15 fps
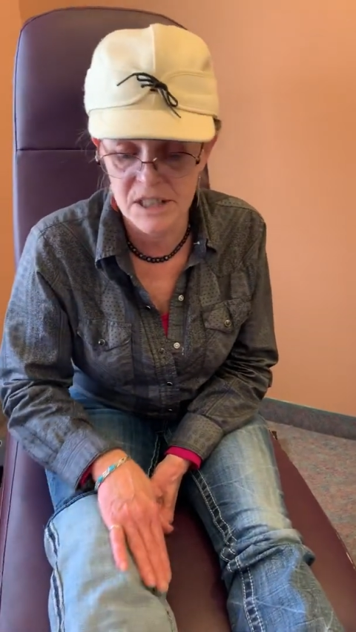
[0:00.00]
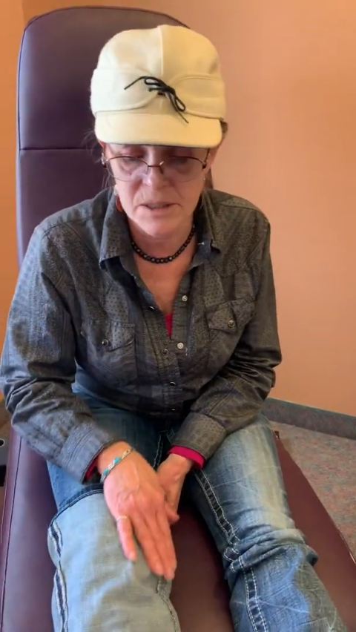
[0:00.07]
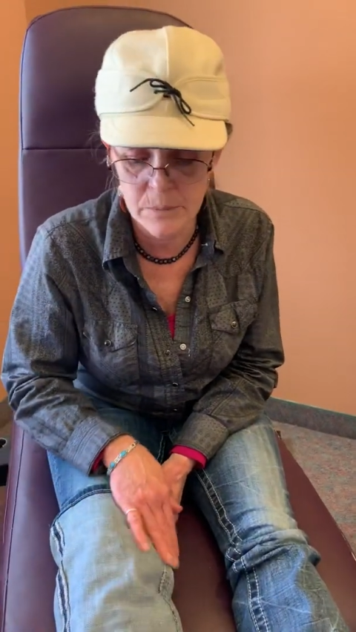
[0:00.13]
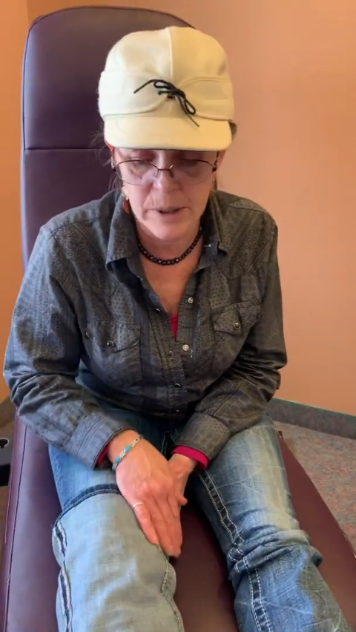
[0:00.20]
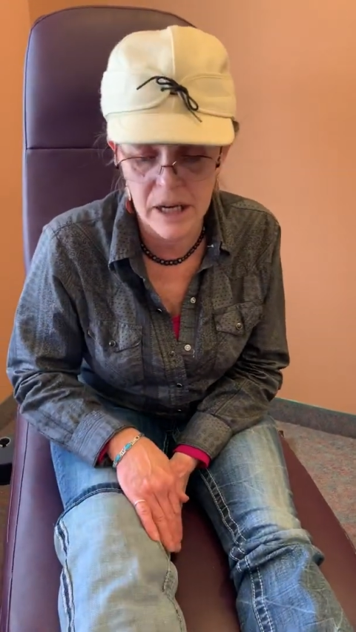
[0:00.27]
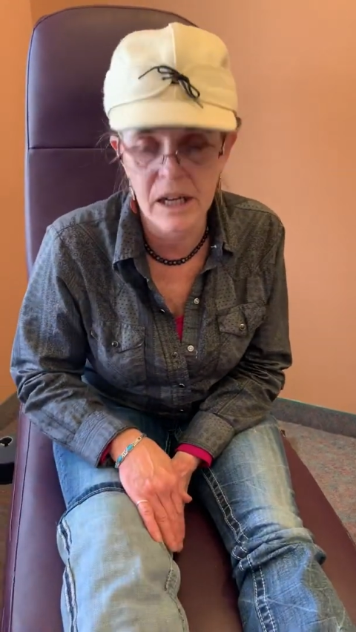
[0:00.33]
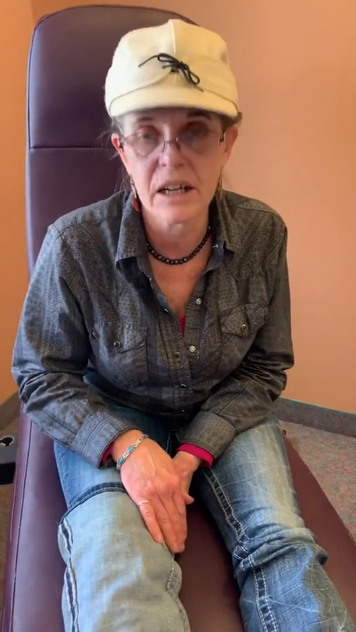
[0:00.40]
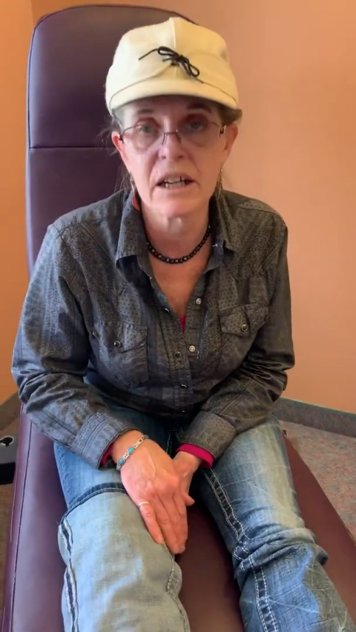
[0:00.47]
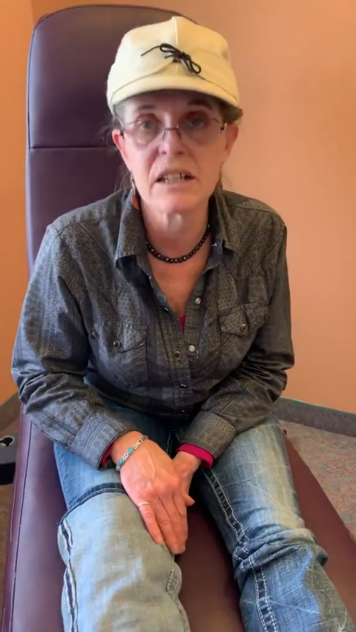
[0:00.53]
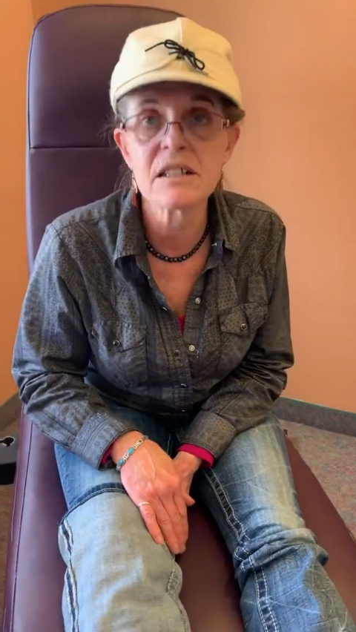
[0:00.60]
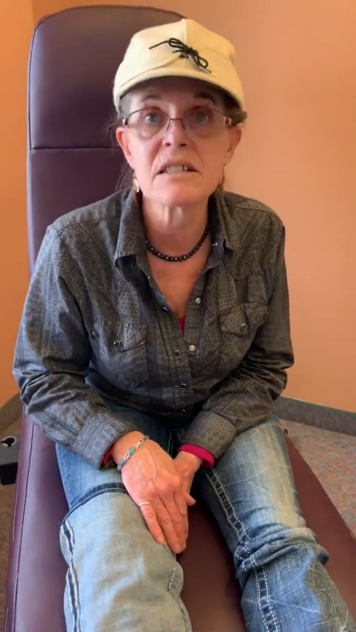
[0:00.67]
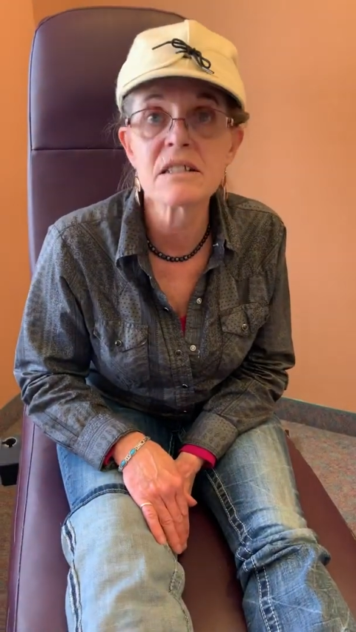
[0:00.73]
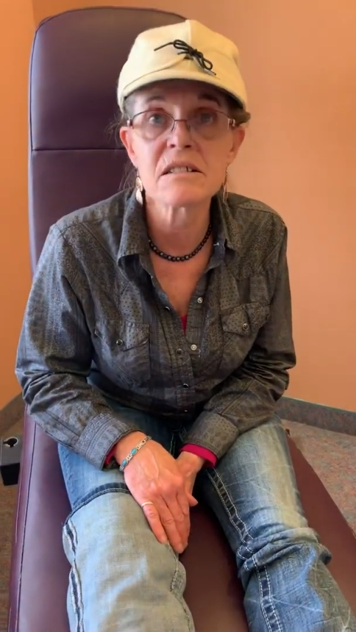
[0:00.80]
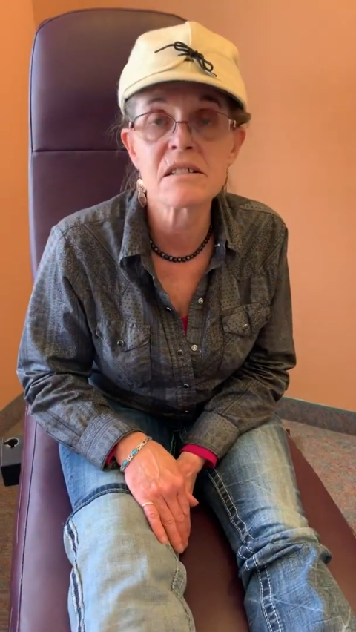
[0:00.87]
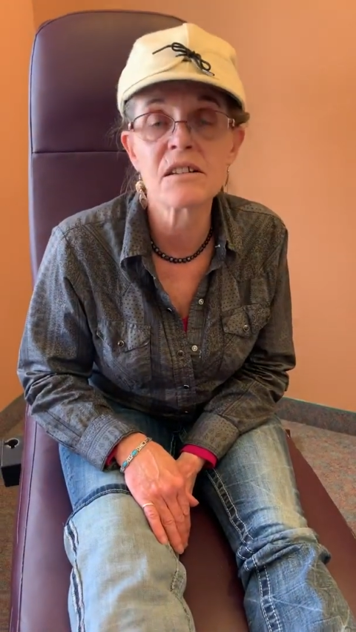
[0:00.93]
pain,
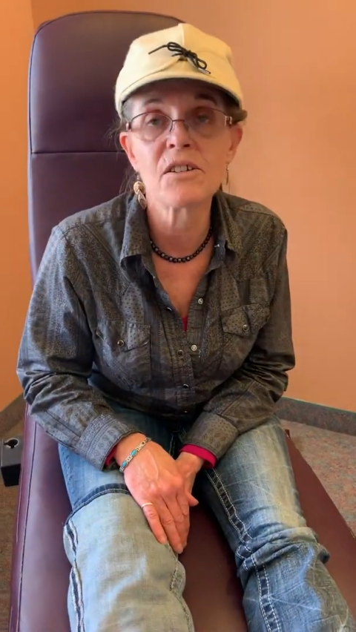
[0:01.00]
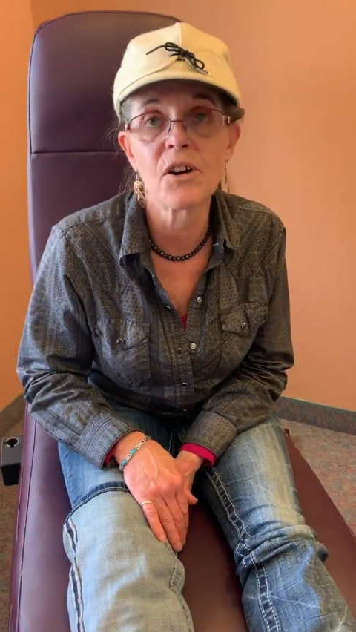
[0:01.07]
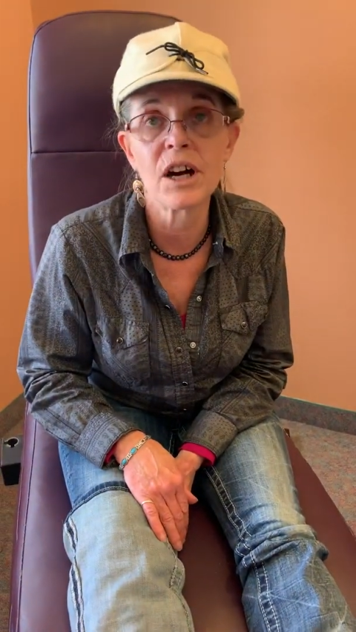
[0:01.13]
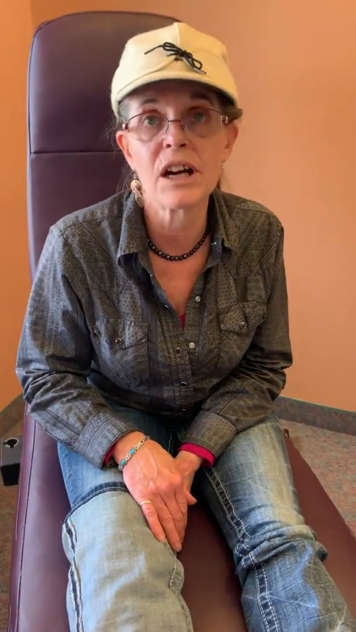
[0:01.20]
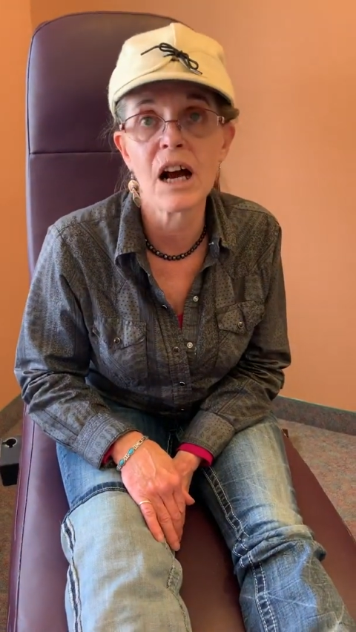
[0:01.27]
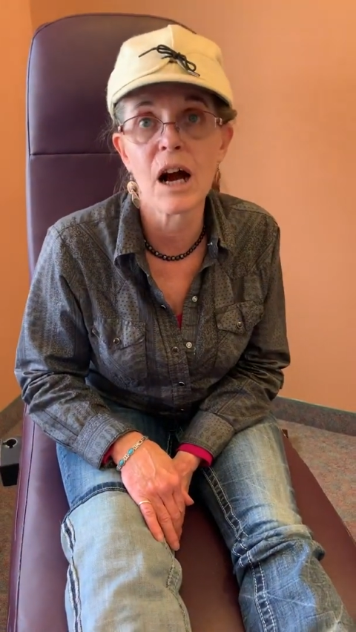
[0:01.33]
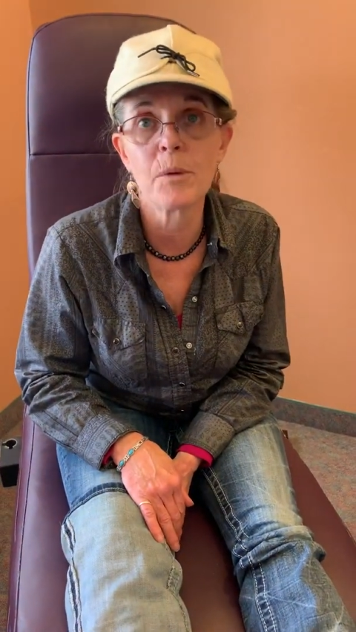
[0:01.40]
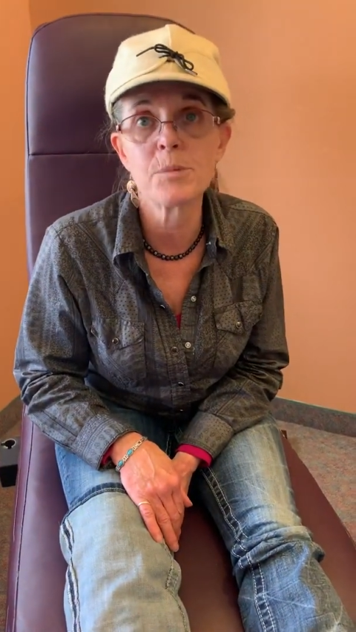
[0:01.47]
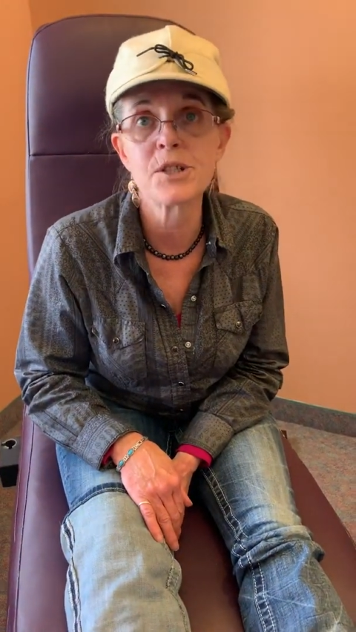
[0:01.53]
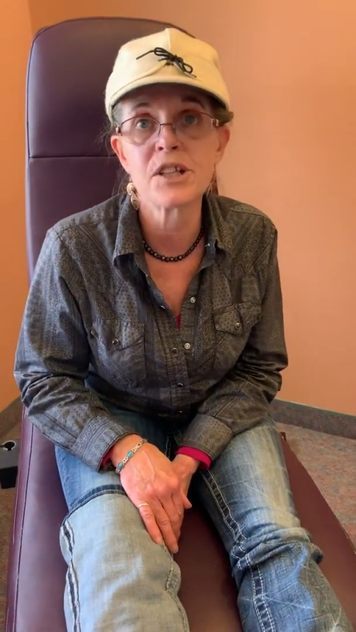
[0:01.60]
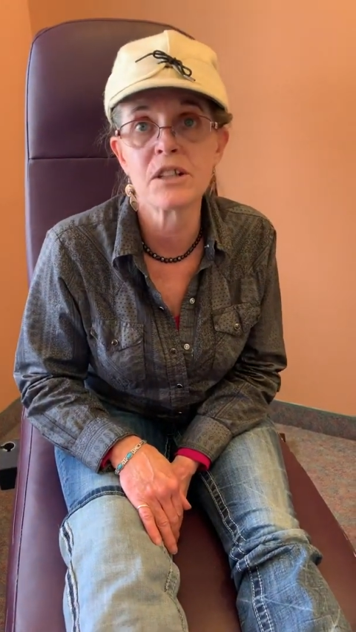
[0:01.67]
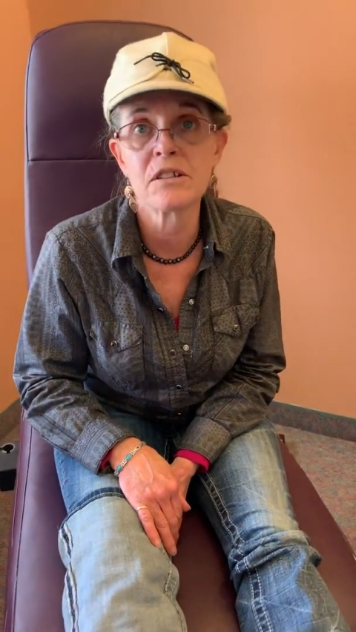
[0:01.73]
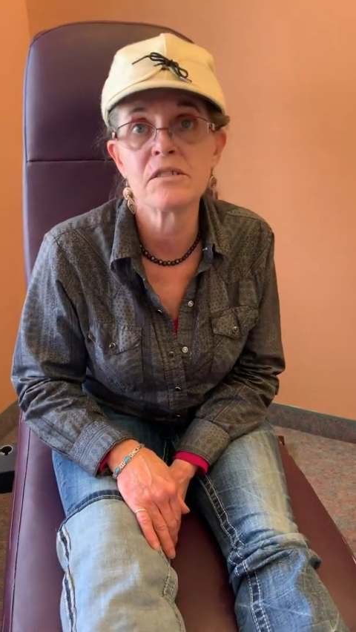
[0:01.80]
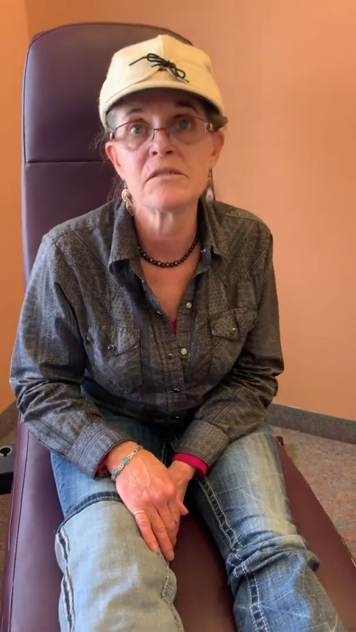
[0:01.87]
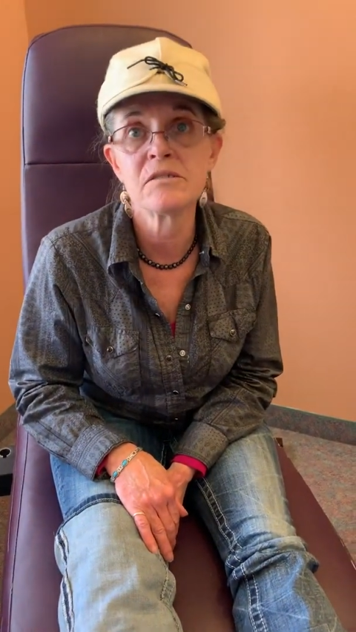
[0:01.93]
it's a great option.